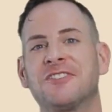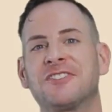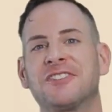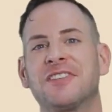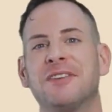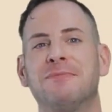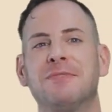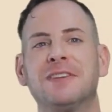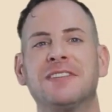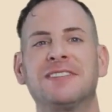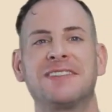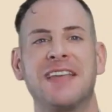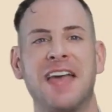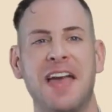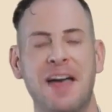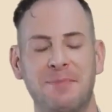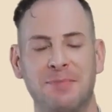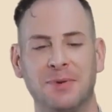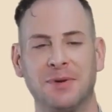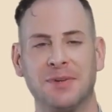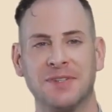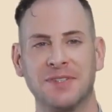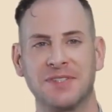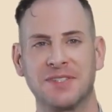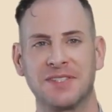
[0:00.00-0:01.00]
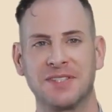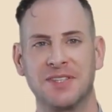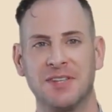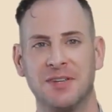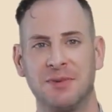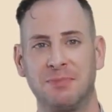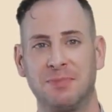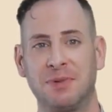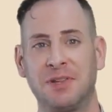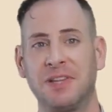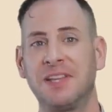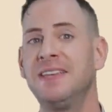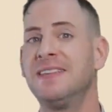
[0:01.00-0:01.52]
are some examples.
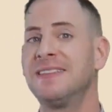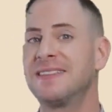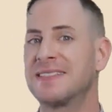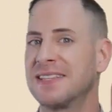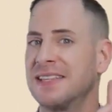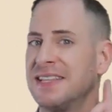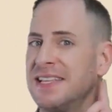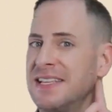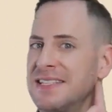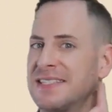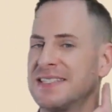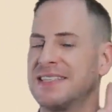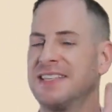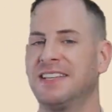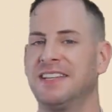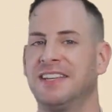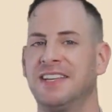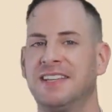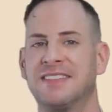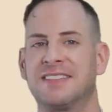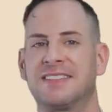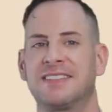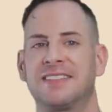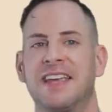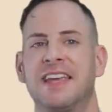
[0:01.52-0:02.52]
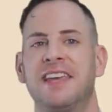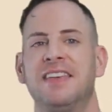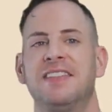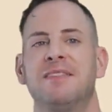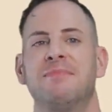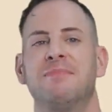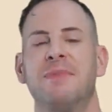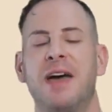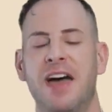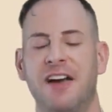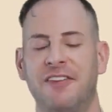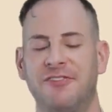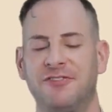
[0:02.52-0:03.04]
Please listen and say
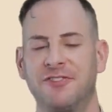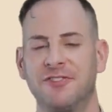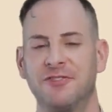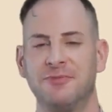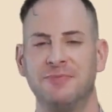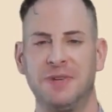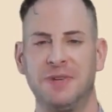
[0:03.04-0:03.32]
them after